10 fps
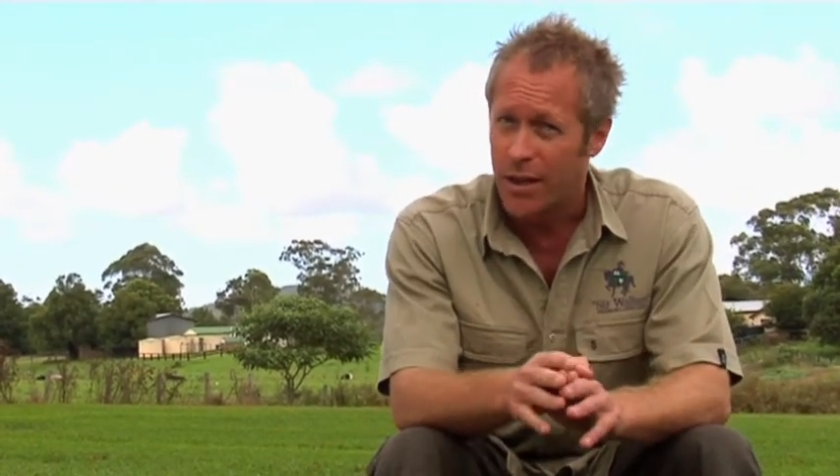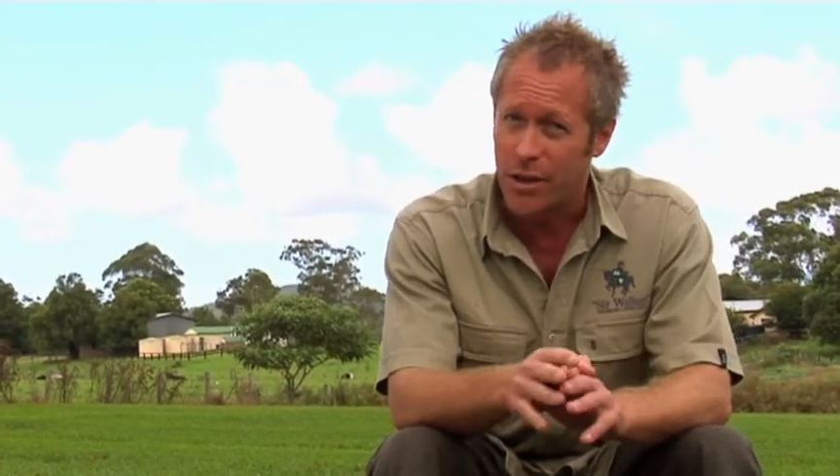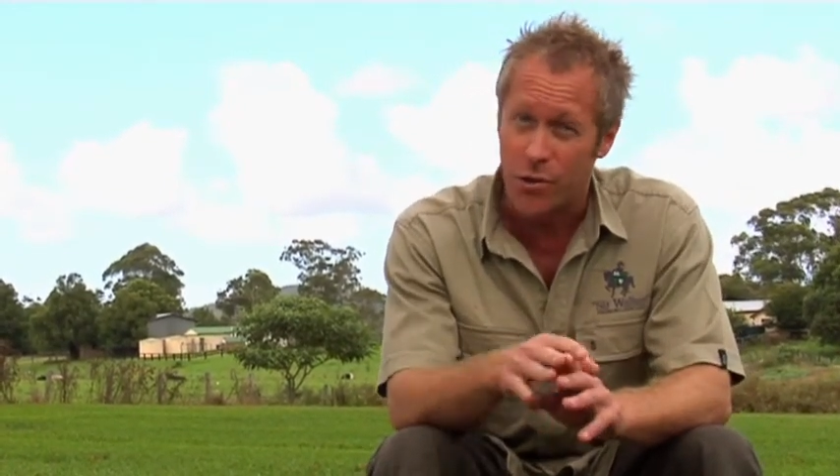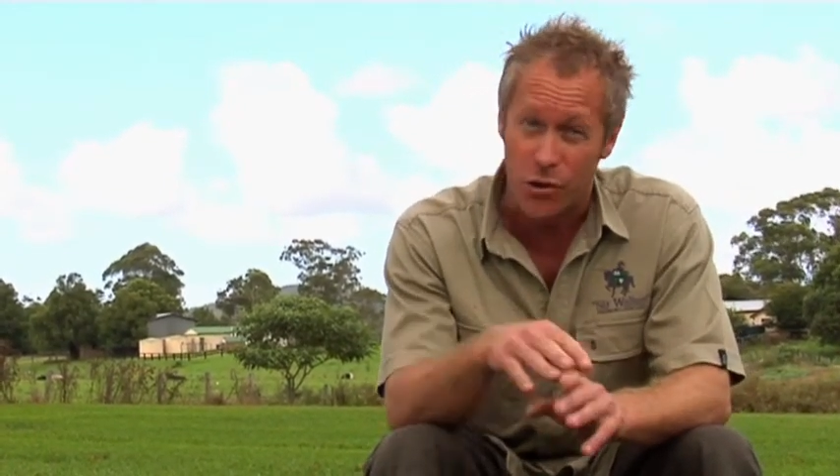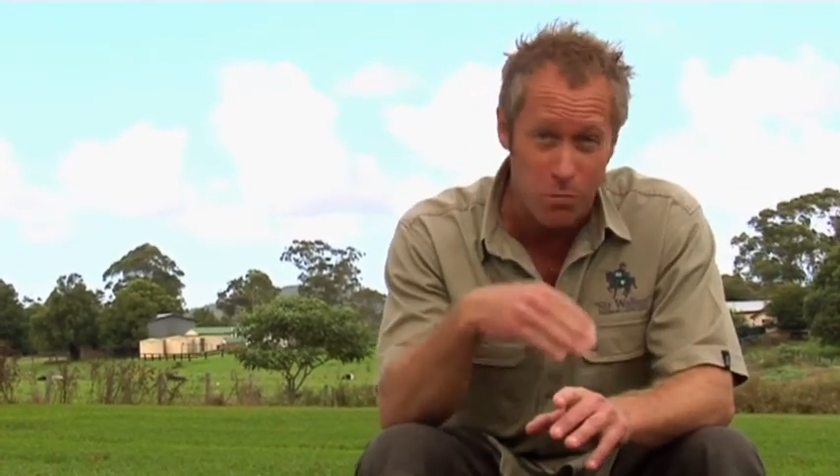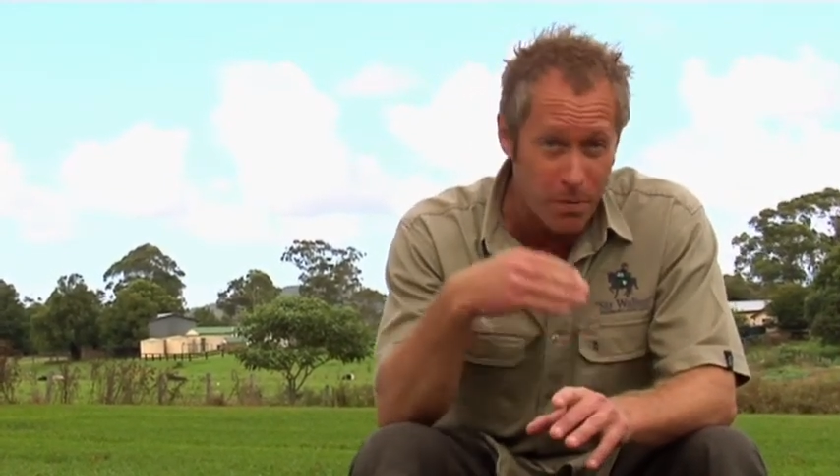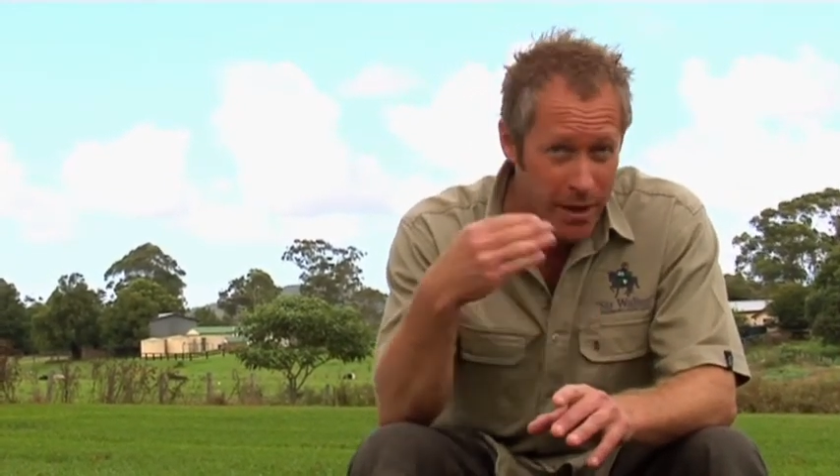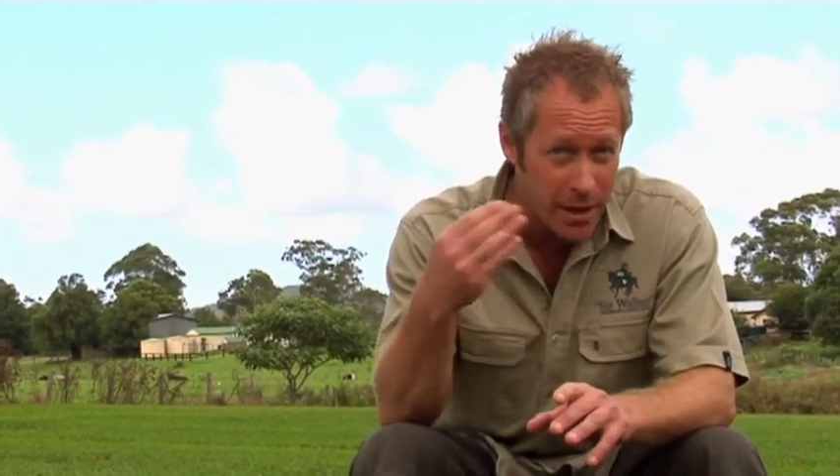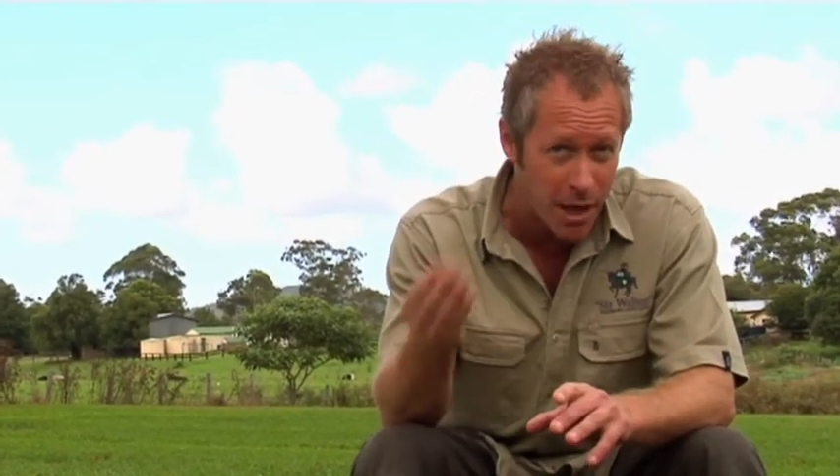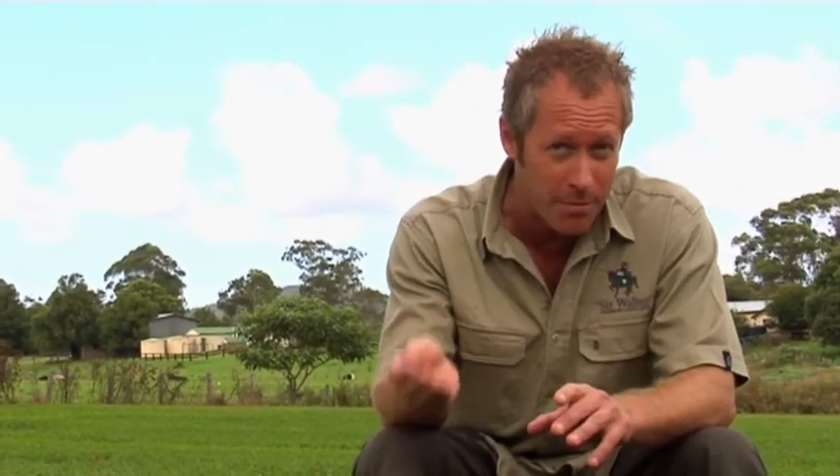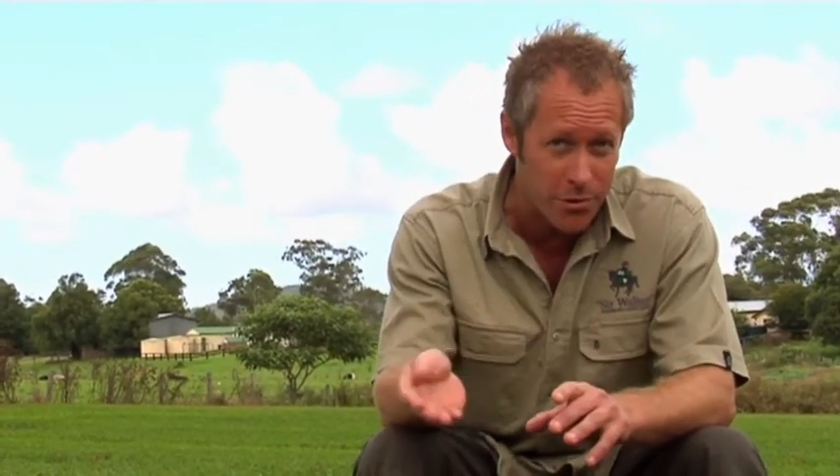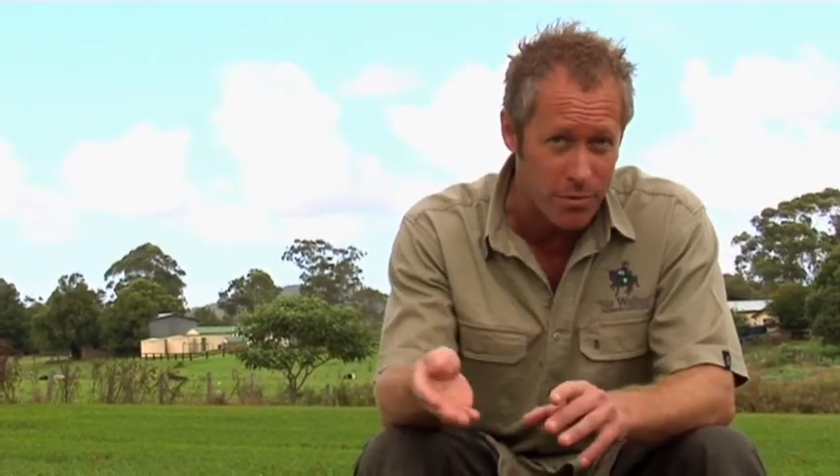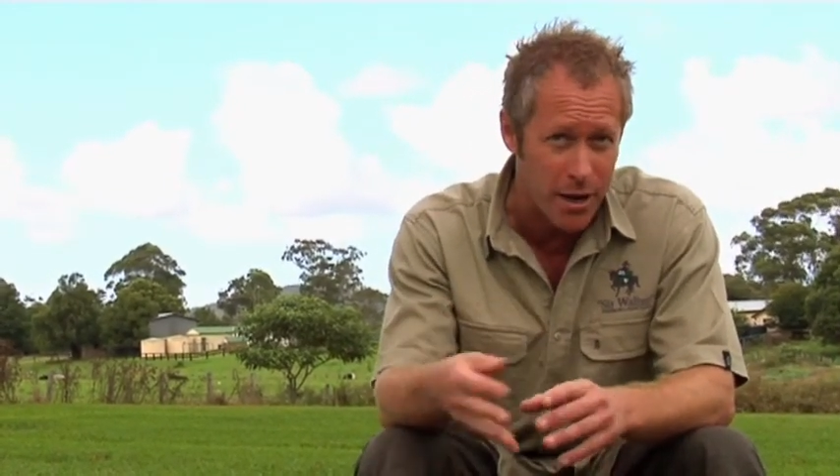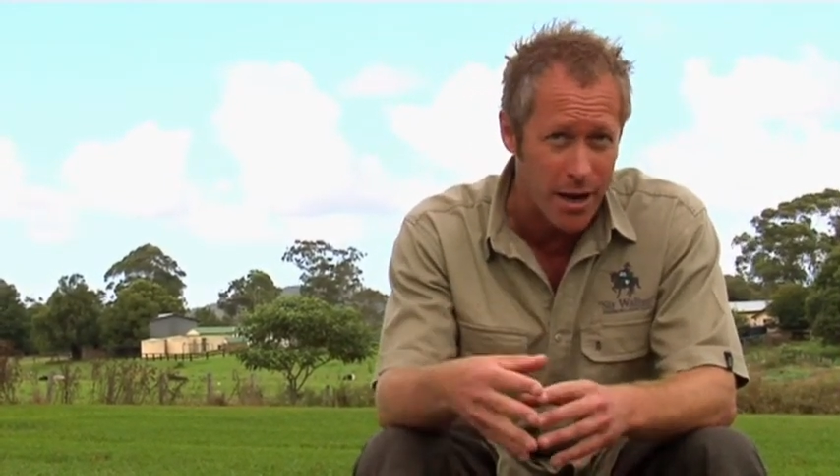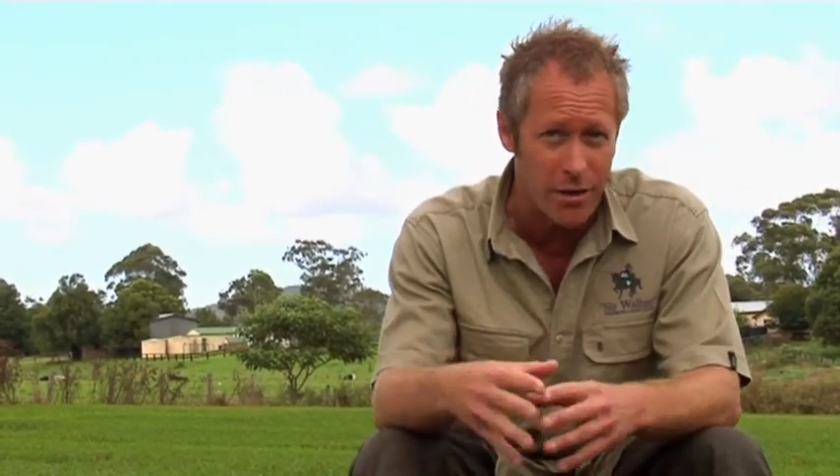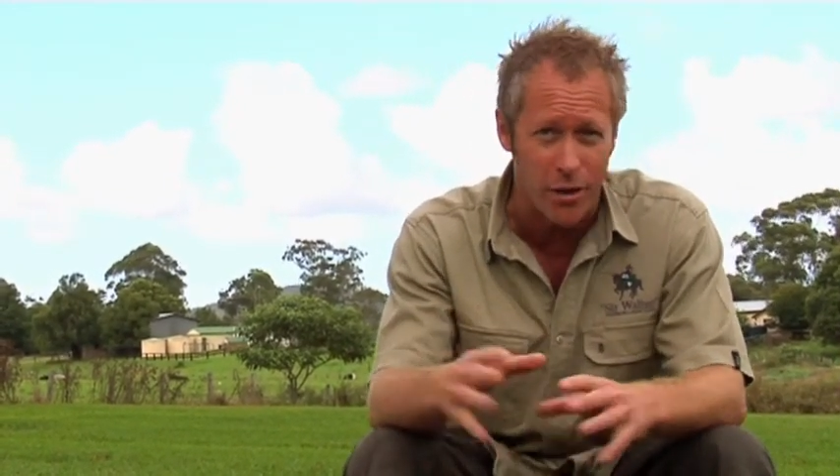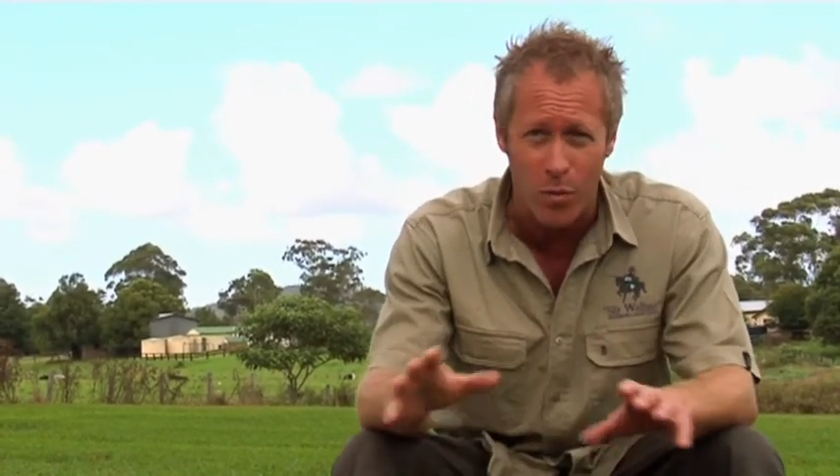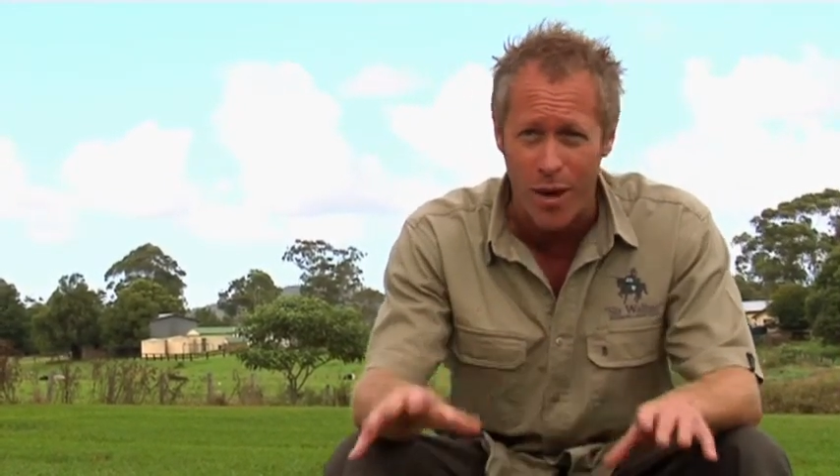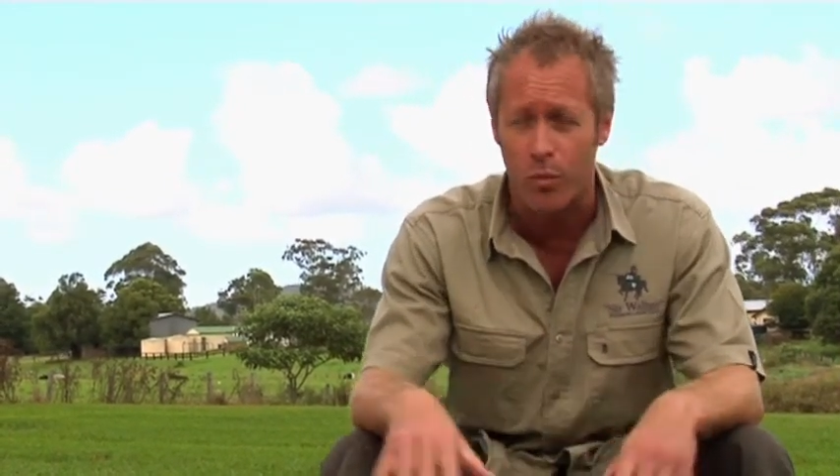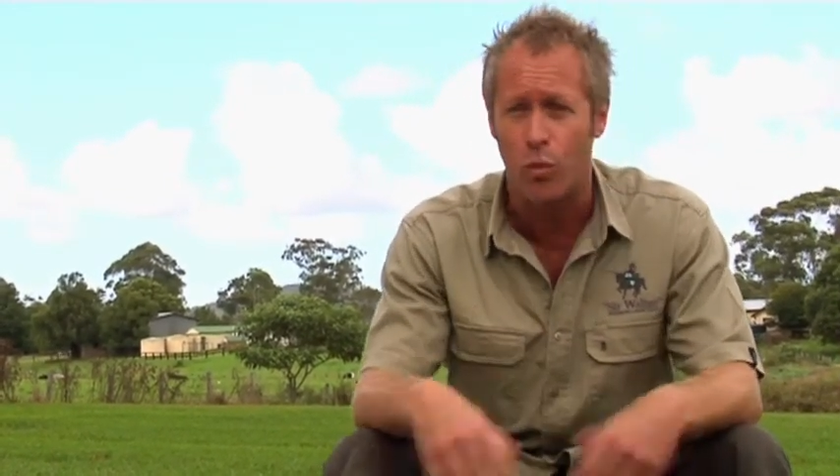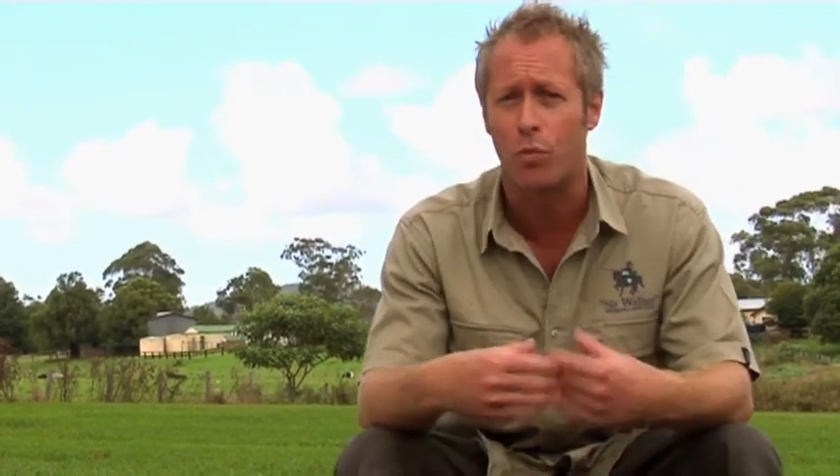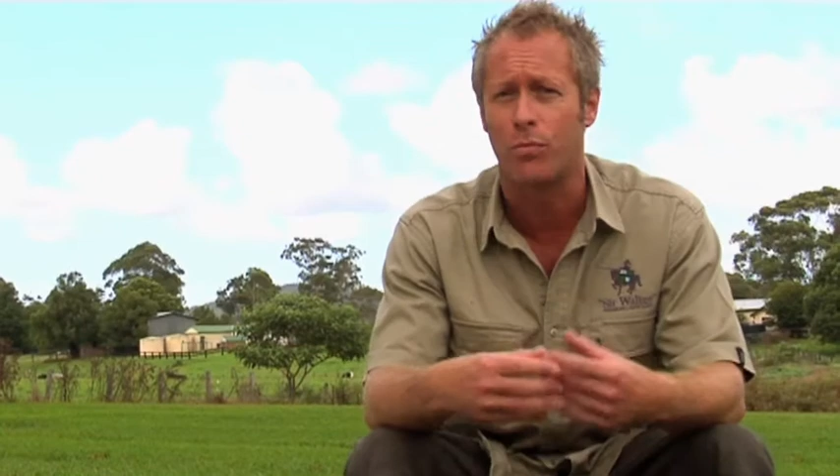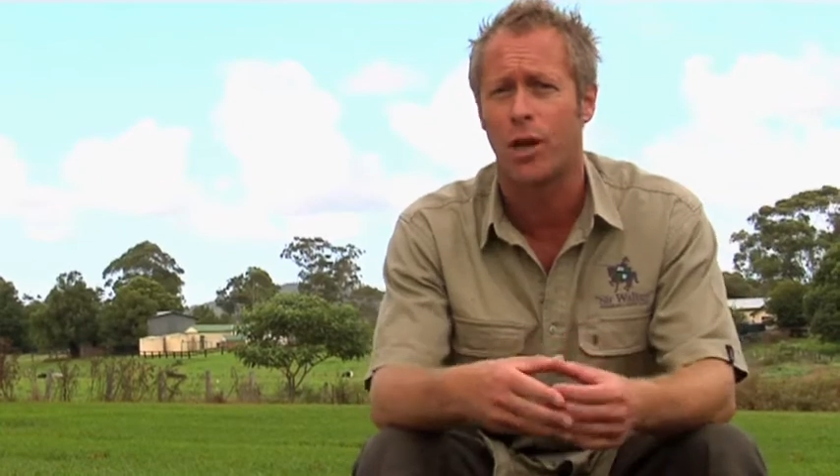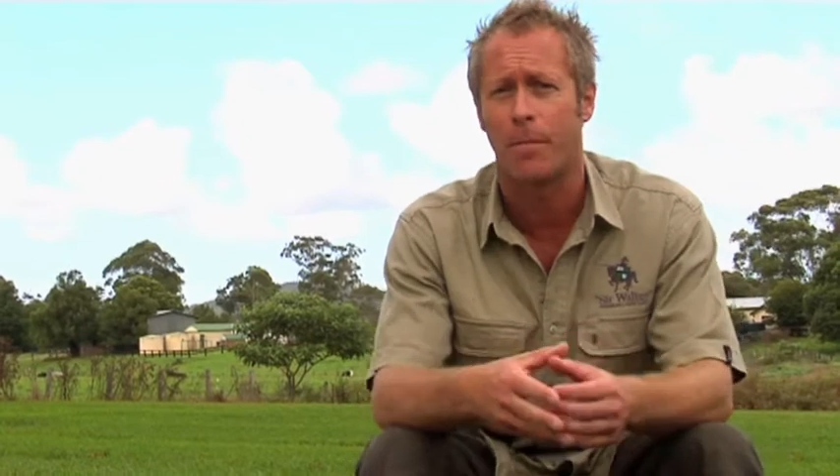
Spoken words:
until spring comes around and the weather warms